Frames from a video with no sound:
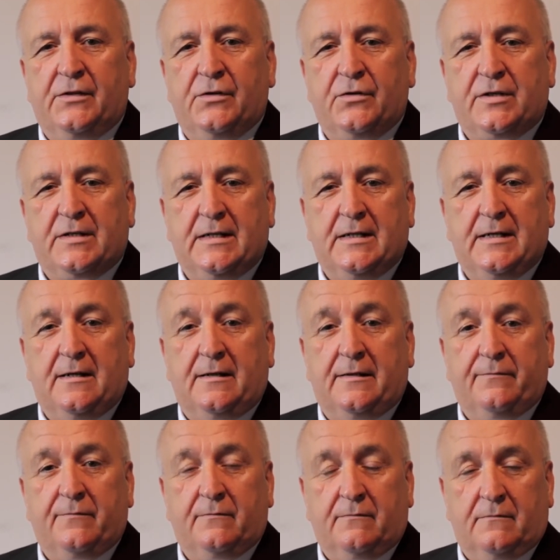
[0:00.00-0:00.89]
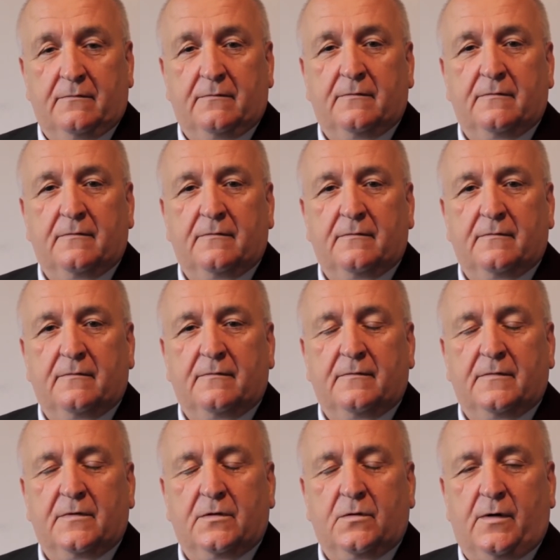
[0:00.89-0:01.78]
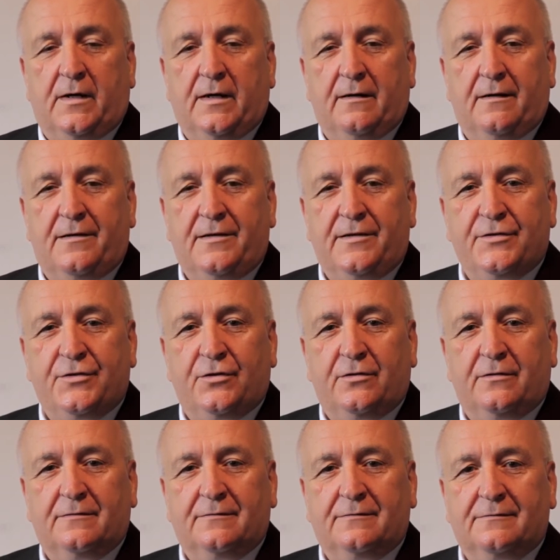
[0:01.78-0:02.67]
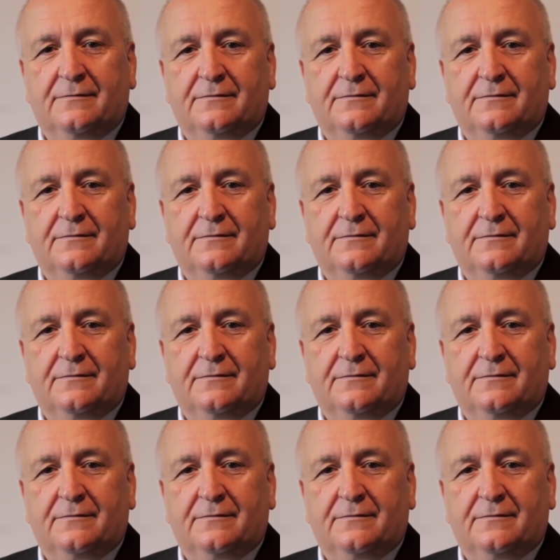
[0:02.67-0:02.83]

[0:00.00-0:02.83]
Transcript: You'll see I'm quite large.